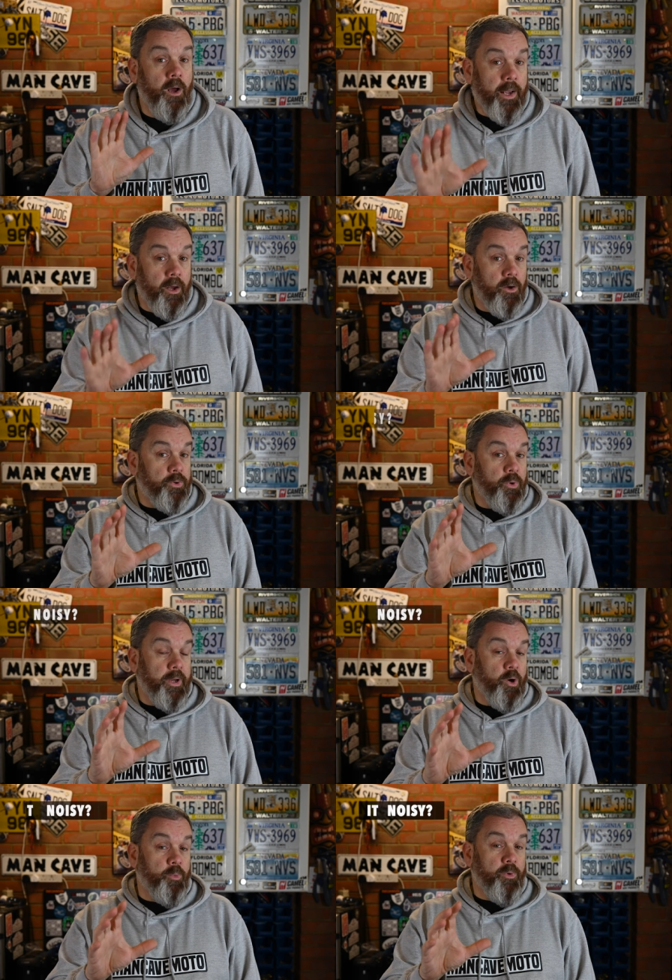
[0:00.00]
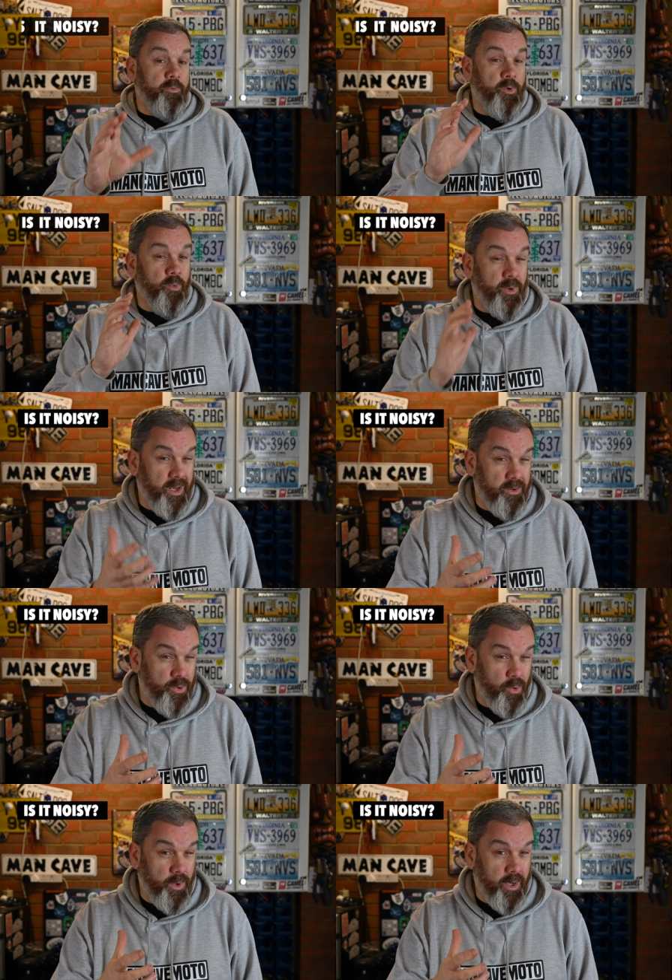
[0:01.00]
I can't do a helmet review without
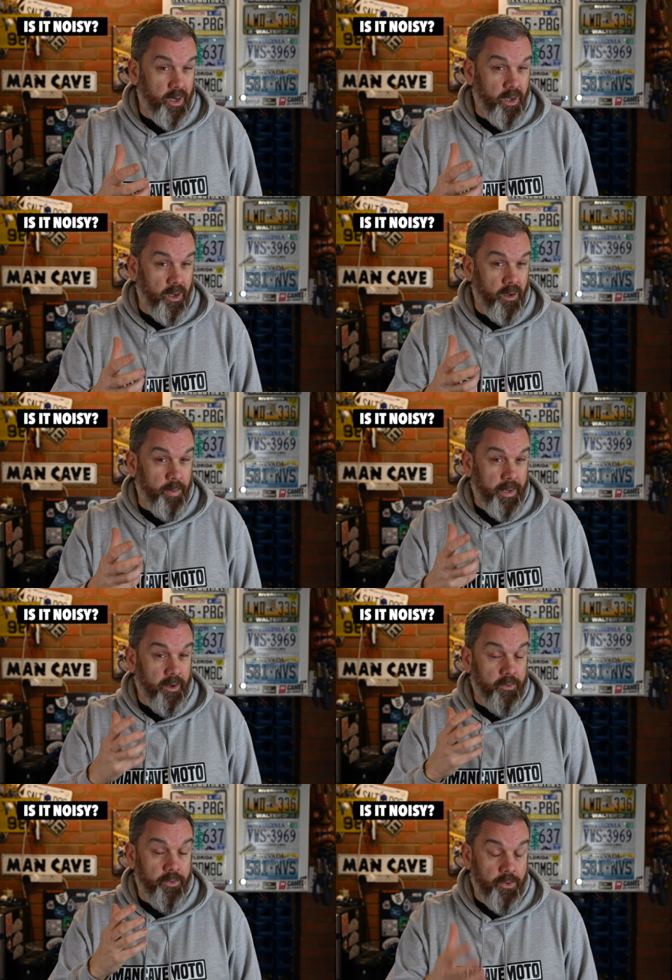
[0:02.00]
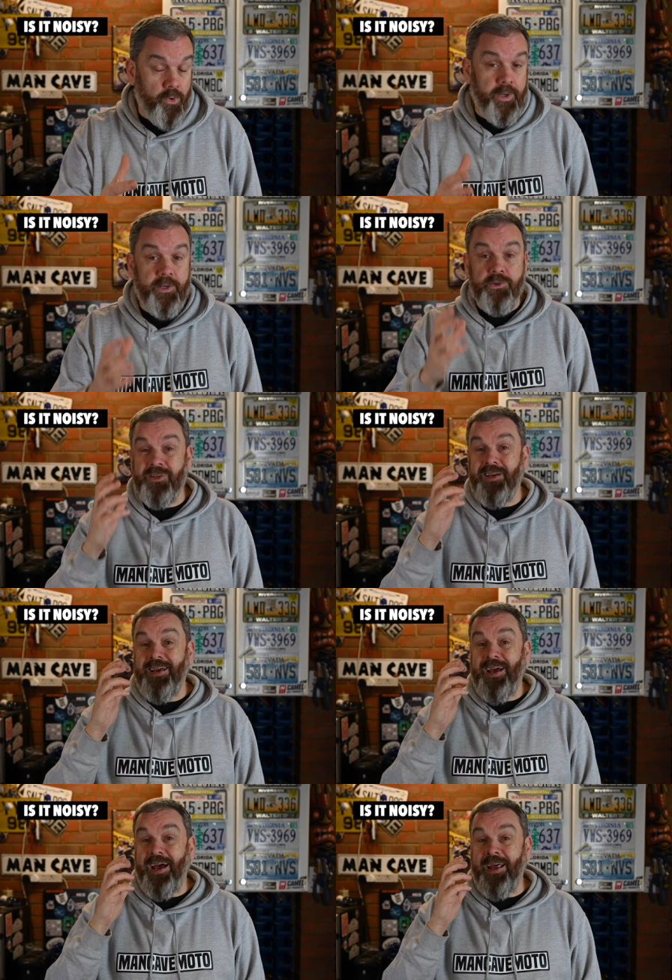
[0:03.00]
talking about noise
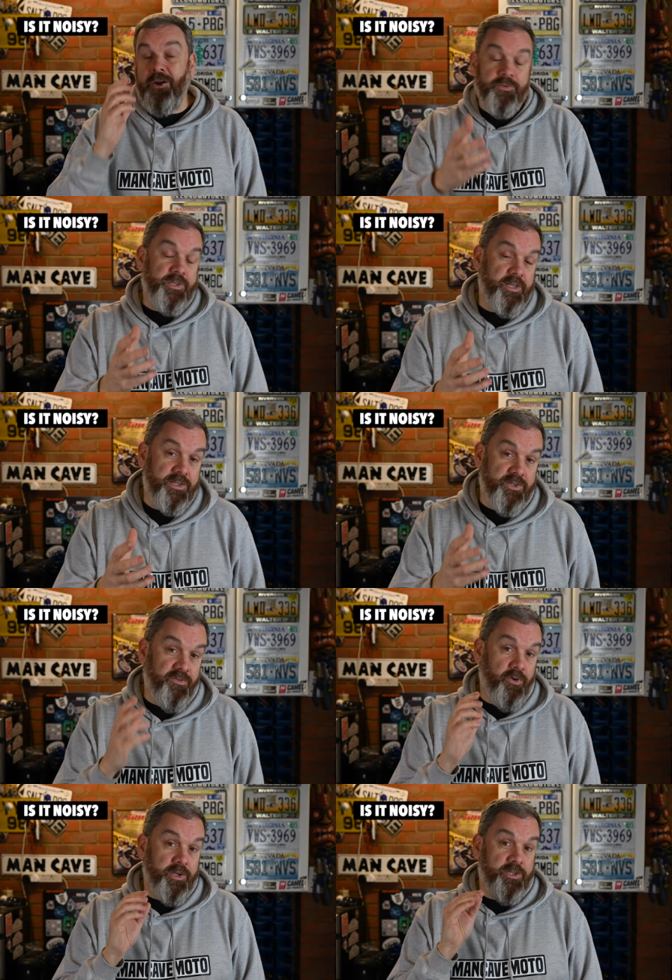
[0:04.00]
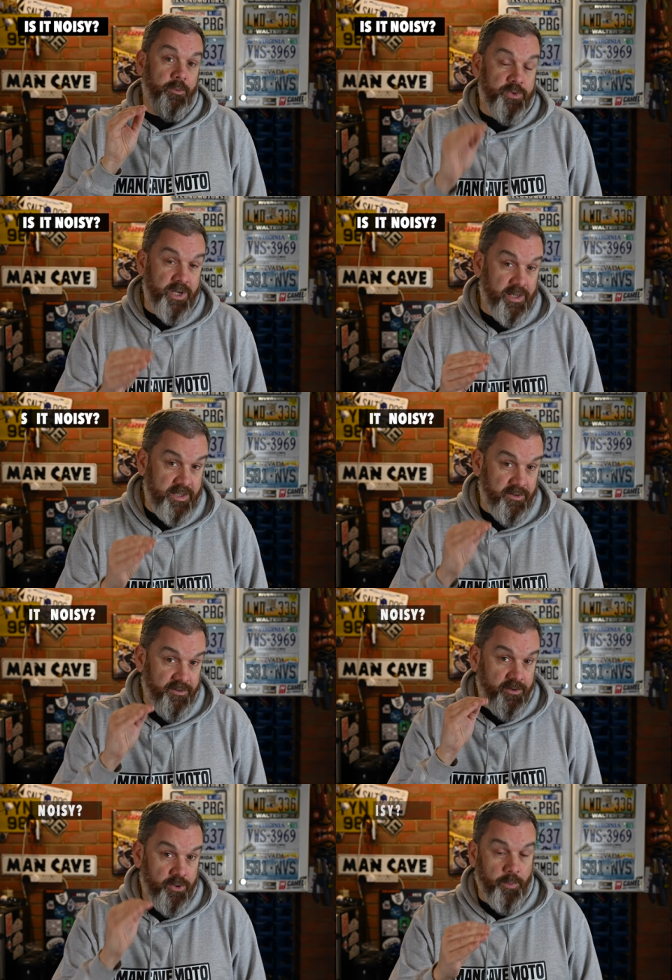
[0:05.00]
and obviously this is a very
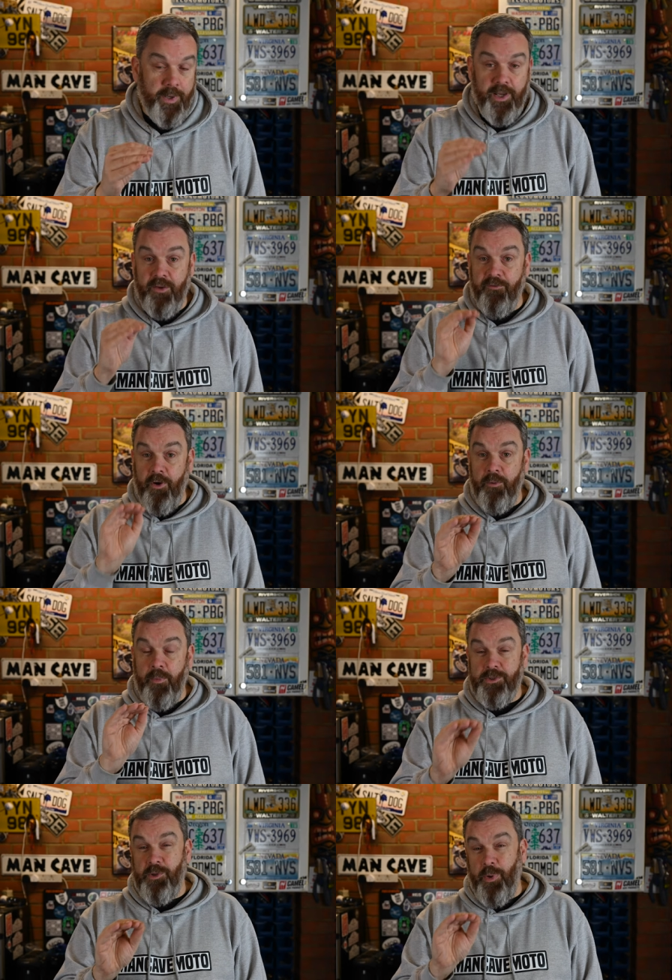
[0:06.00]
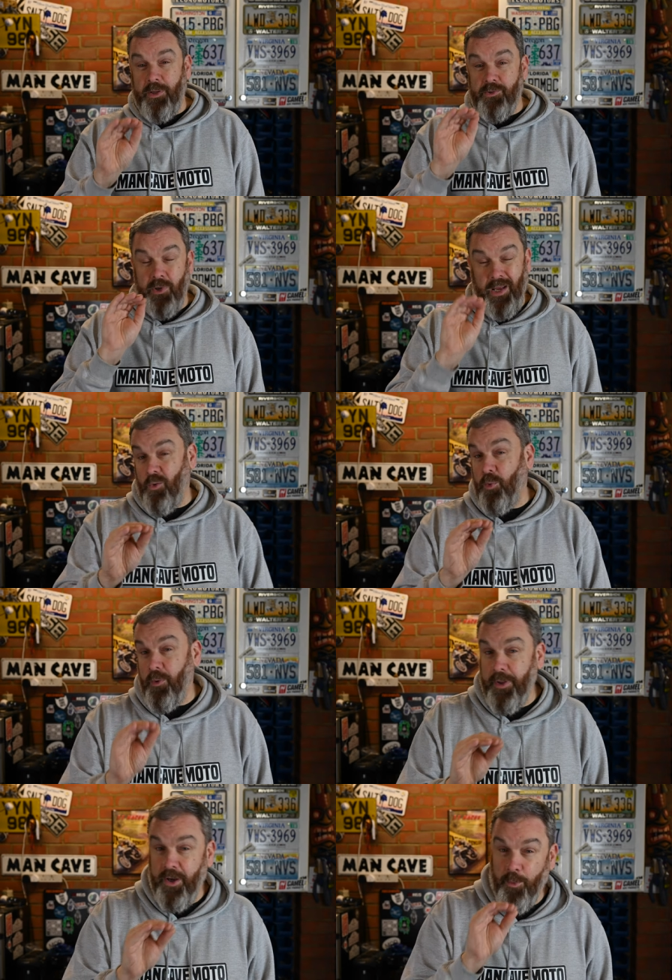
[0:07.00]
subjective topic. It very much depends on how well
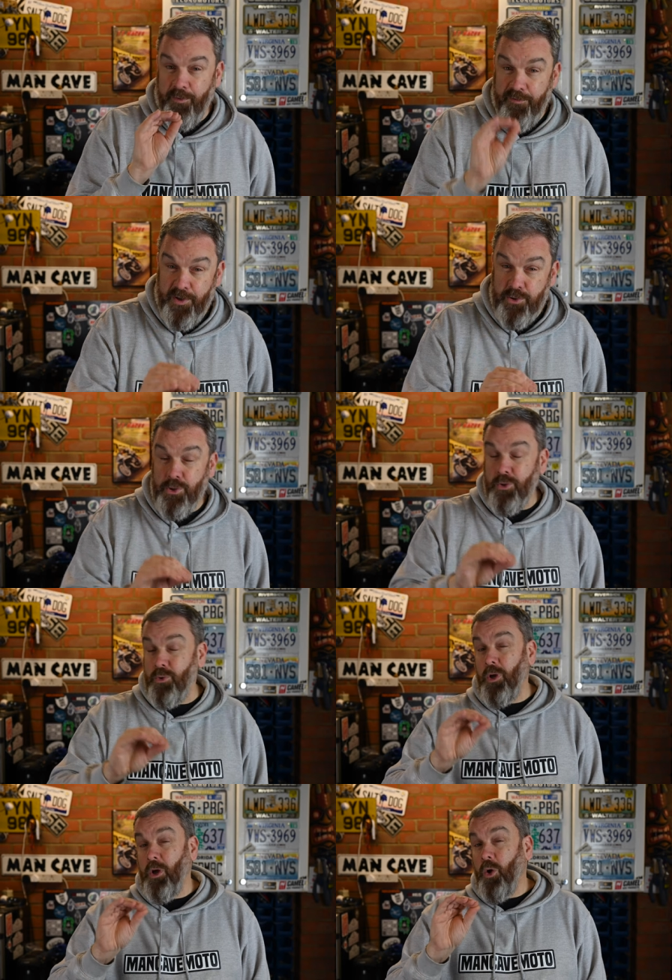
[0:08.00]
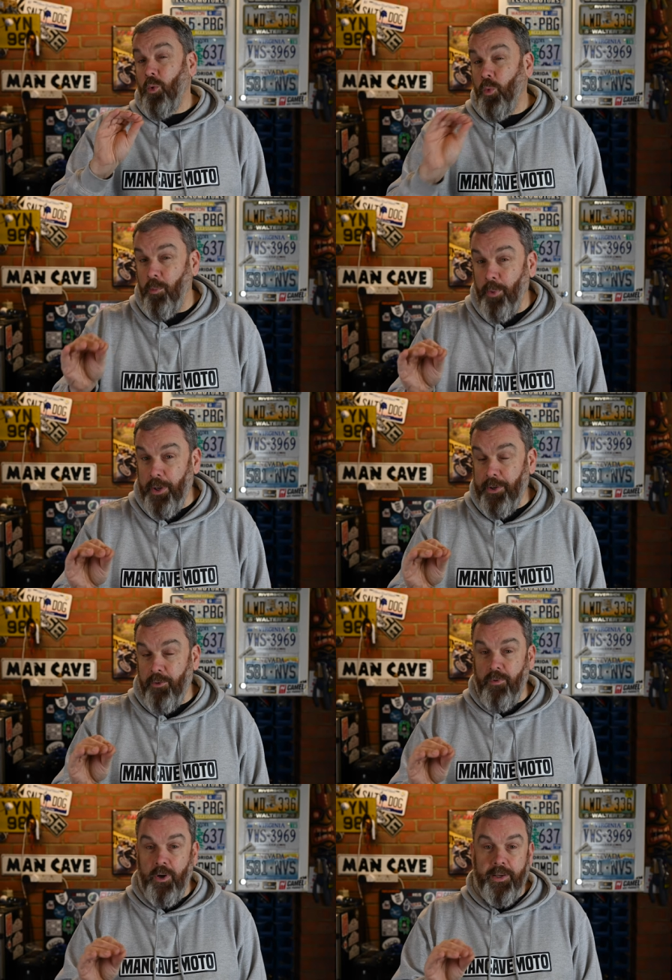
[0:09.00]
the helmet fits you, what bike you're
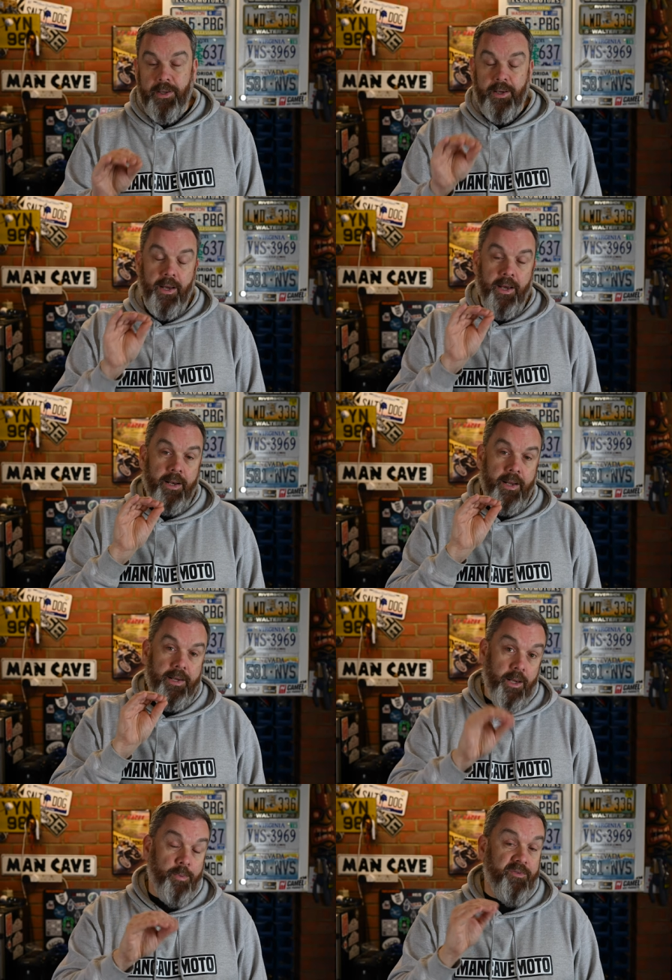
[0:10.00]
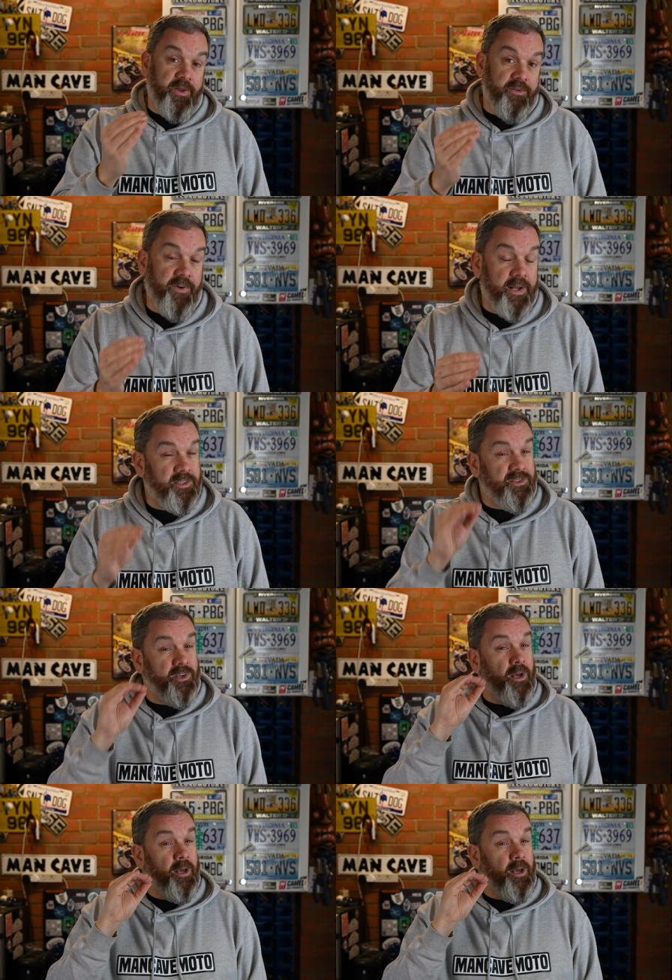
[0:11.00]
riding and a couple of other factors